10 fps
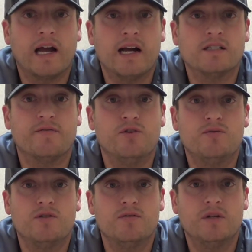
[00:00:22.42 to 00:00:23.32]
guys, if you
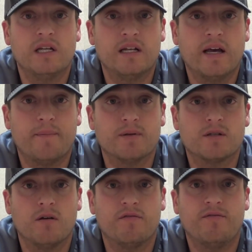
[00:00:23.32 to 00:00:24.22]
tuned in to
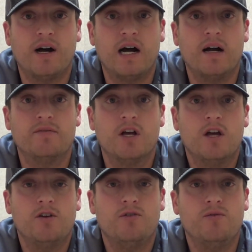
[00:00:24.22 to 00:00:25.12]
Episode 5,
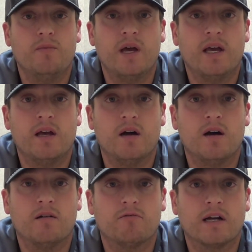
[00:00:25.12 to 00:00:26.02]
you may
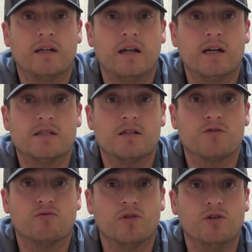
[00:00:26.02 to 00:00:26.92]
recognize
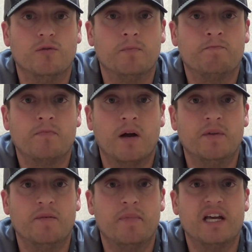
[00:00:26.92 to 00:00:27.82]
this room. I'm
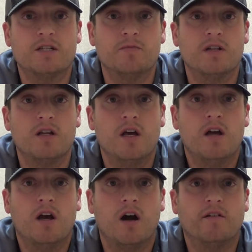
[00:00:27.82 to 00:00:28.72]
in the basement
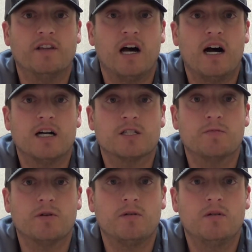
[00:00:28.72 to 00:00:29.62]
of the
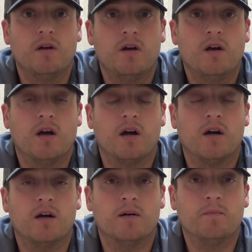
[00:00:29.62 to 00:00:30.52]
hospital.
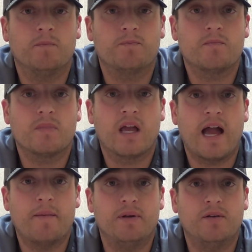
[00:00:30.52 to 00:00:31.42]

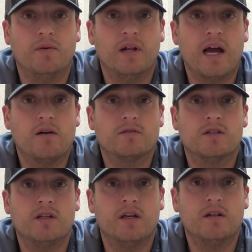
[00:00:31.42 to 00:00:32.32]
Happy to
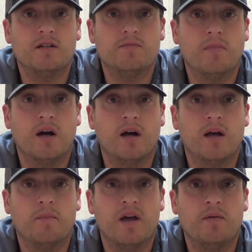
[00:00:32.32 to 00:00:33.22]
announce that my
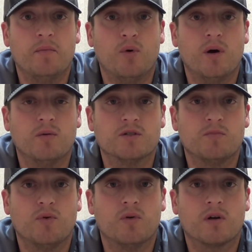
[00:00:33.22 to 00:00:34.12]
baby boy was
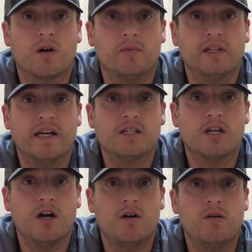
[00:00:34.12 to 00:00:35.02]
born a couple days
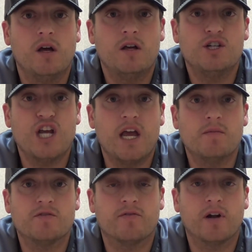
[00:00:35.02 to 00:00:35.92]
ago,
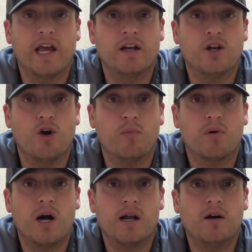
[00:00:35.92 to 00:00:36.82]
James Fernando
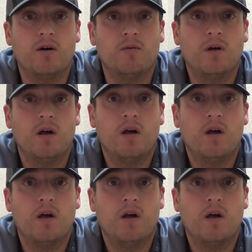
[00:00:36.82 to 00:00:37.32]
Prado.